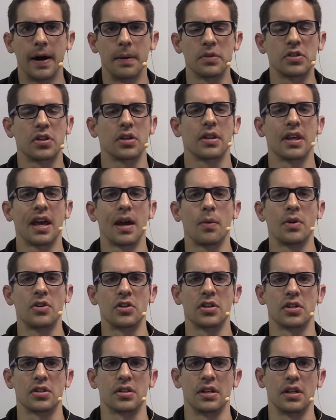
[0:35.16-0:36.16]
So there we
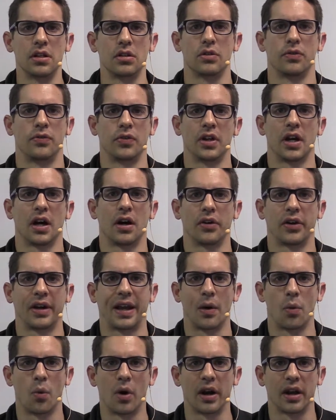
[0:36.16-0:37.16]
just need to figure out,
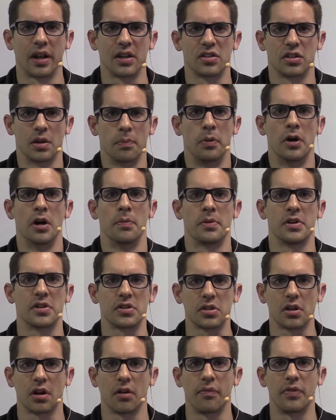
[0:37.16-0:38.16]
okay, what is the
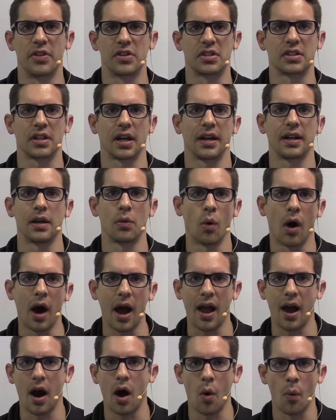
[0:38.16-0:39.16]
purpose of the study?
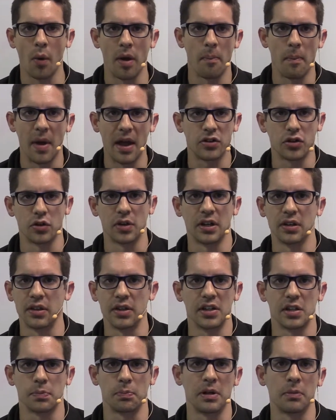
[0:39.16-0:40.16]
Why are we measuring
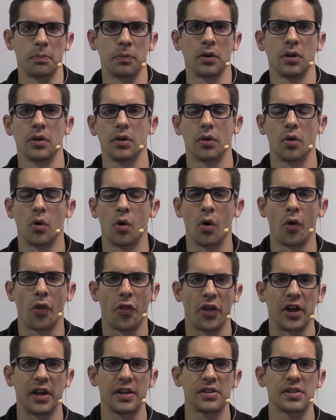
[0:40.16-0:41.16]
these people or
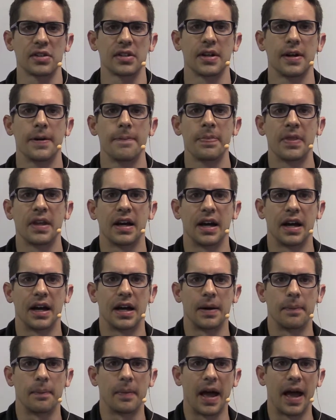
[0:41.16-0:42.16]
things?
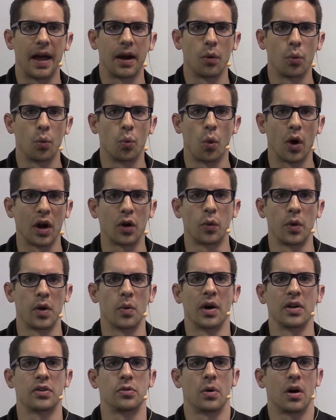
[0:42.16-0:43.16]
And what do we
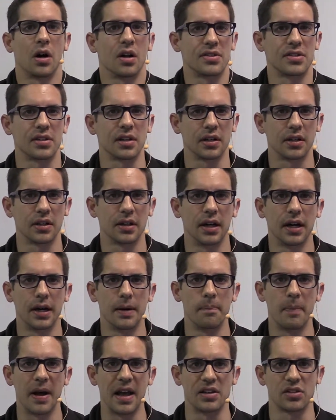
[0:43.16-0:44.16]
want to answer
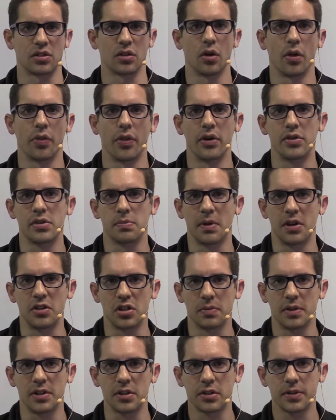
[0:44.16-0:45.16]
based on those
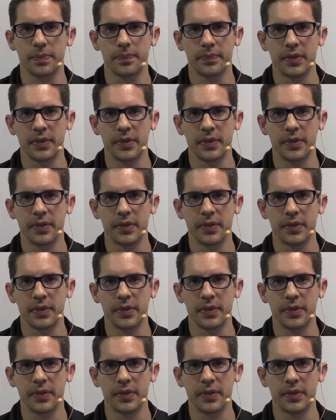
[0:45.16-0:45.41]
measurements?